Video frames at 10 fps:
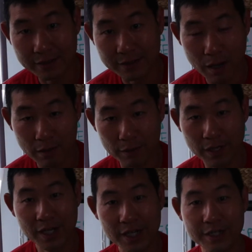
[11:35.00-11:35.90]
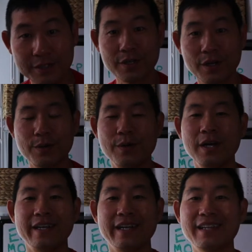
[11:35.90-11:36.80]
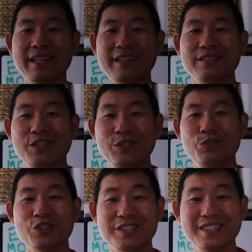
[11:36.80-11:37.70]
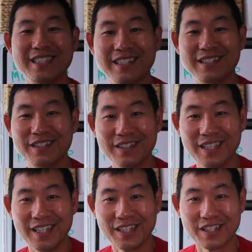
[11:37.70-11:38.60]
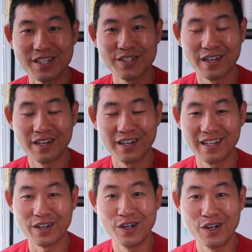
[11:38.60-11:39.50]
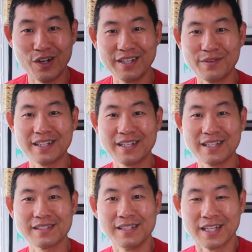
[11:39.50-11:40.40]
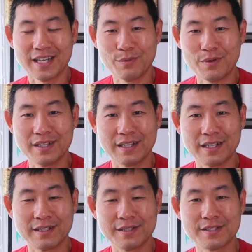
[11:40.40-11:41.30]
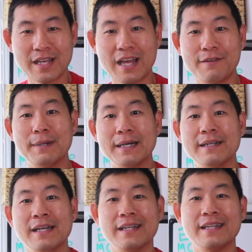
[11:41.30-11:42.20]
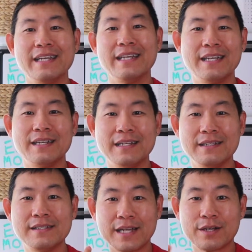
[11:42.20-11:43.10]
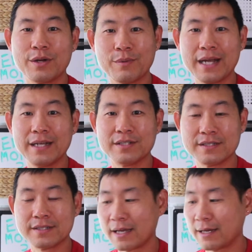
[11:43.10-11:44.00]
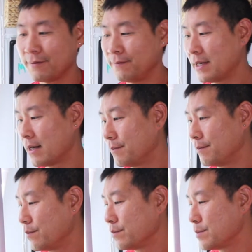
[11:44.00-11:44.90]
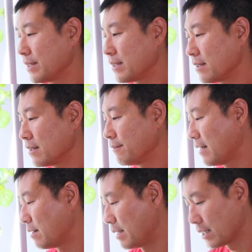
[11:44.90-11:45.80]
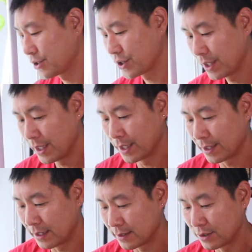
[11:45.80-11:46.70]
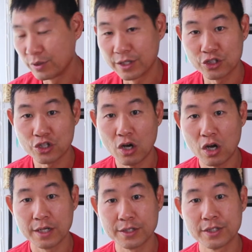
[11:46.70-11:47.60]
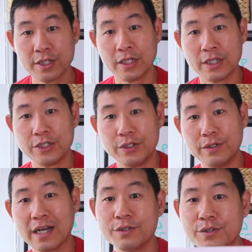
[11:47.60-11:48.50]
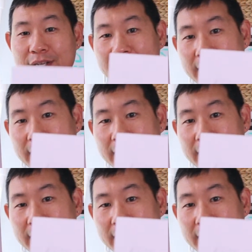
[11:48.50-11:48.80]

And so, not that there's huge urgency and you guys are like, oh, I didn't want to get one and save, but it is a great way to save. Now, speaking of how much these units cost, I know you can't see this